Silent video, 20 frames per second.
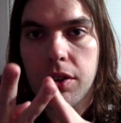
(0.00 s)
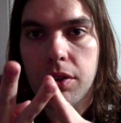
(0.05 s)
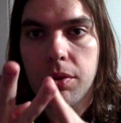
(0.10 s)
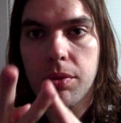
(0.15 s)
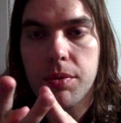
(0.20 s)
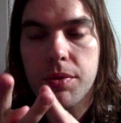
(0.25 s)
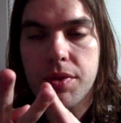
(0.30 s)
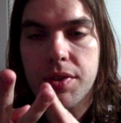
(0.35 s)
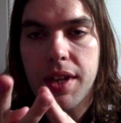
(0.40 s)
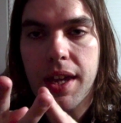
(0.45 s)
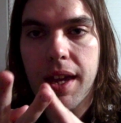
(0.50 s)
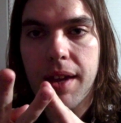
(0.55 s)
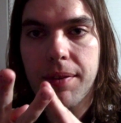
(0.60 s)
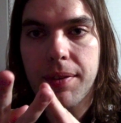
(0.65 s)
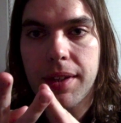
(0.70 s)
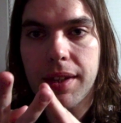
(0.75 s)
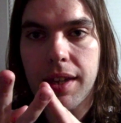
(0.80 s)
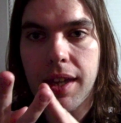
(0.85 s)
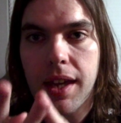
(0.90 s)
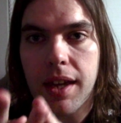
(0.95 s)
who was
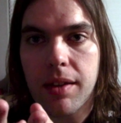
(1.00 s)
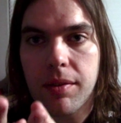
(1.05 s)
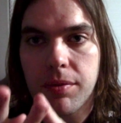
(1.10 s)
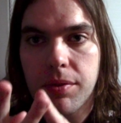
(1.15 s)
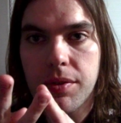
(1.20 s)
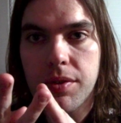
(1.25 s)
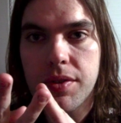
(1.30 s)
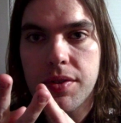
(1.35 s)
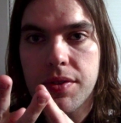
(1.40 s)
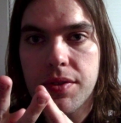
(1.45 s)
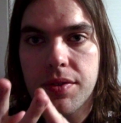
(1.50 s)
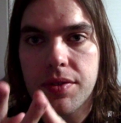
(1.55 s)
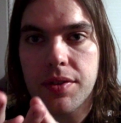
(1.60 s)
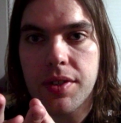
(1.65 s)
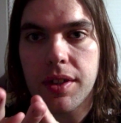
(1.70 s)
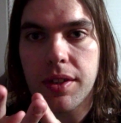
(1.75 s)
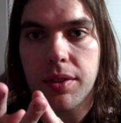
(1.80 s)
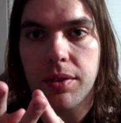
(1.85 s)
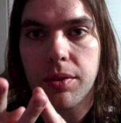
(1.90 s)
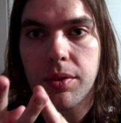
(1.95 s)
having every
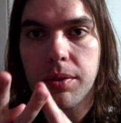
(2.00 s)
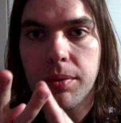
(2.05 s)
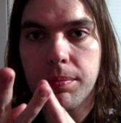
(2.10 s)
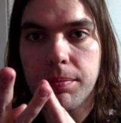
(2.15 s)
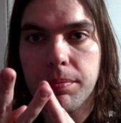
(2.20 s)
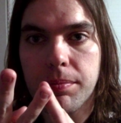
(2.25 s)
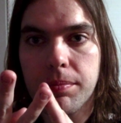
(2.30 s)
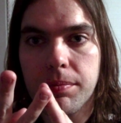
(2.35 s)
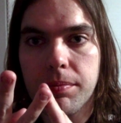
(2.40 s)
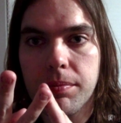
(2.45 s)
single